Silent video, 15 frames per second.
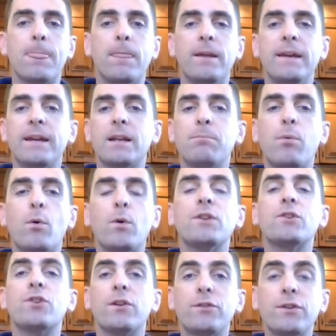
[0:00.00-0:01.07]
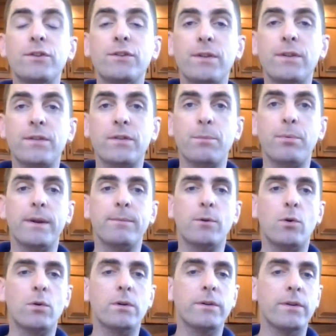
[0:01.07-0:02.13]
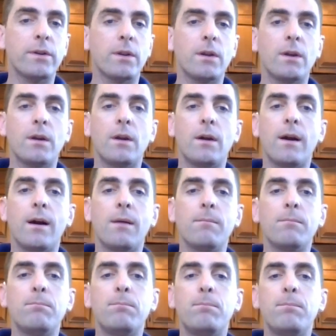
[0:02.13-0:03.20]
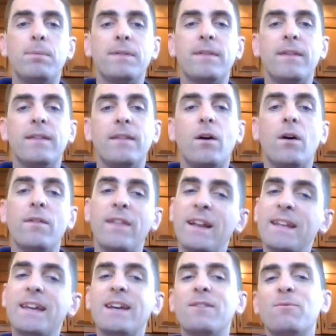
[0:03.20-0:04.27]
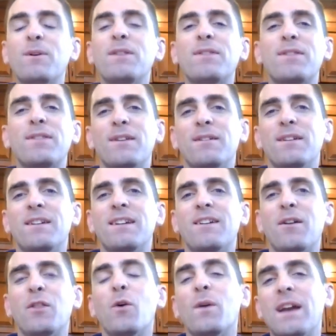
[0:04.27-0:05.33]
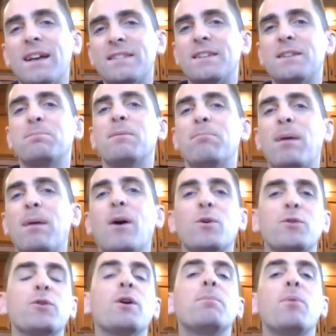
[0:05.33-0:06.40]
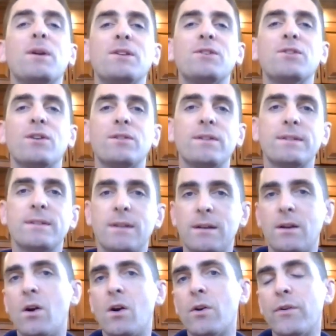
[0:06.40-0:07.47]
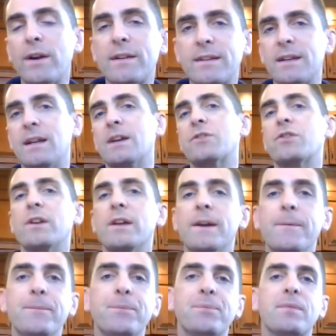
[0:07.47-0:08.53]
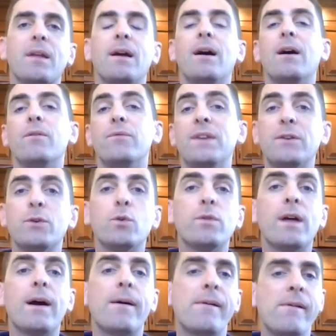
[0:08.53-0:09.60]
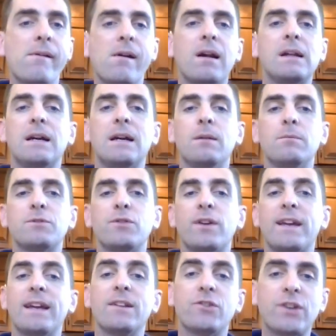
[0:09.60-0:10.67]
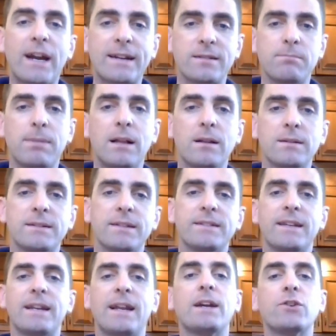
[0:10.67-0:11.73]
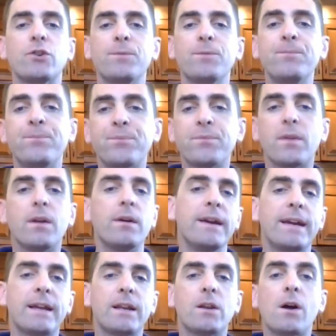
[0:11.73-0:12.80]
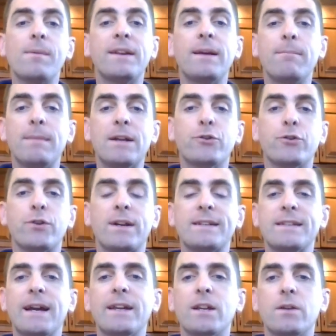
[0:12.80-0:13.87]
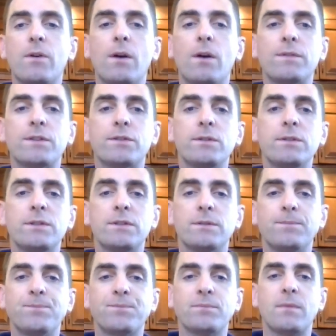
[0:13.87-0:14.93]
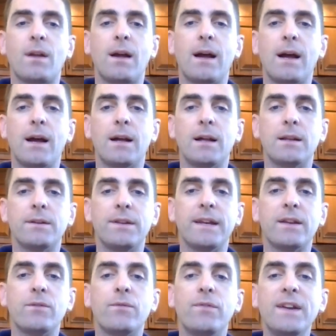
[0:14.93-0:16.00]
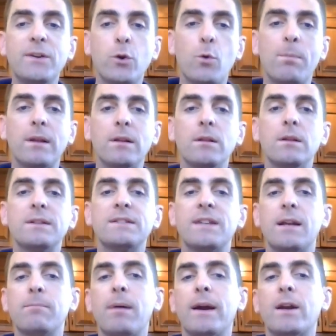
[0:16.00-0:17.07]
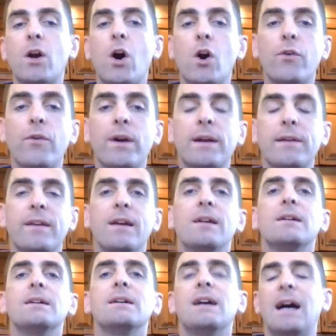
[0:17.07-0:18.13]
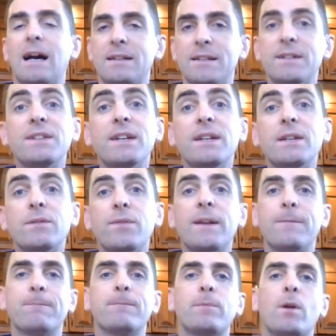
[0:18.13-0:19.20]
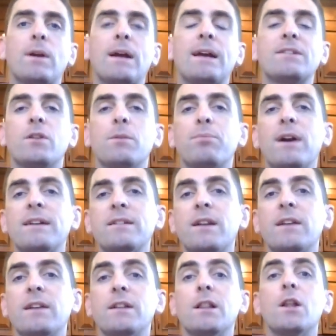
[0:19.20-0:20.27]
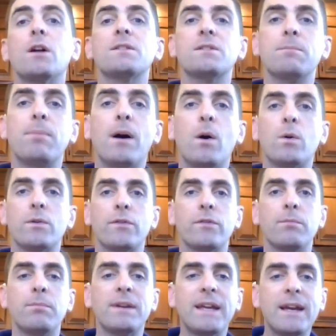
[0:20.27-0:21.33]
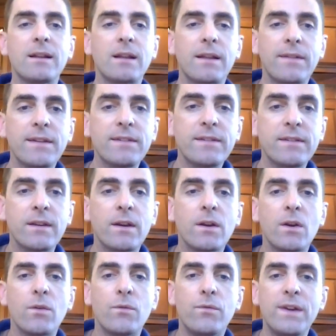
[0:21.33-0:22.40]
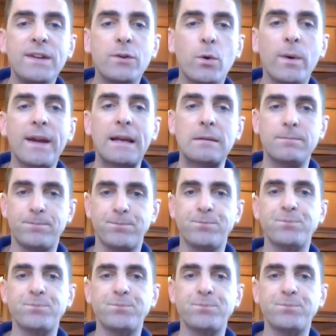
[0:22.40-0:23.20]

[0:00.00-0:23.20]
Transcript: He can appoint judges to the Supreme Court. But then again, although he has this power to appoint judges, Congress can actually veto that. So again, checks and balances in action. He can nominate major executive officers, and he can veto bills sent by Congress as he sees fit. Okay, so the president has lots of powers. But again, this vetoing